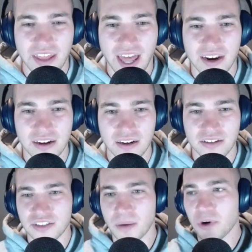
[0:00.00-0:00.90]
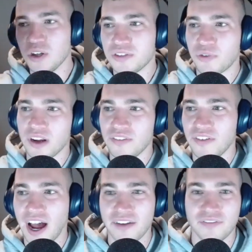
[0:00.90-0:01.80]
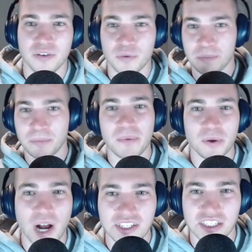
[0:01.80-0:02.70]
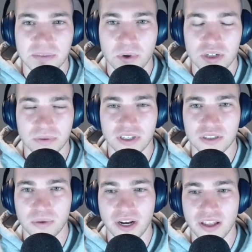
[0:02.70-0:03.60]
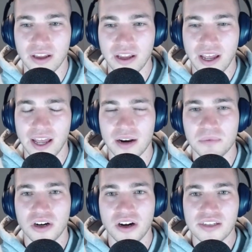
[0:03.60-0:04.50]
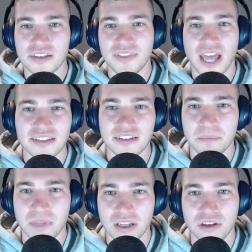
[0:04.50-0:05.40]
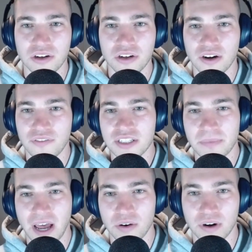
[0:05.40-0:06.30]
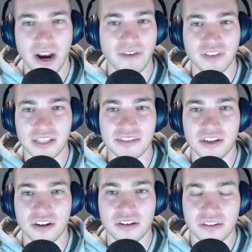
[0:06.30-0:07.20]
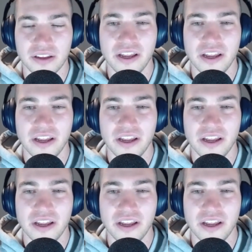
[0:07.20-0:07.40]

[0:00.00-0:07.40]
that someone who's 45 was probably watching sports when they're 20 and i'm curious if that's something you're nervous about or have considered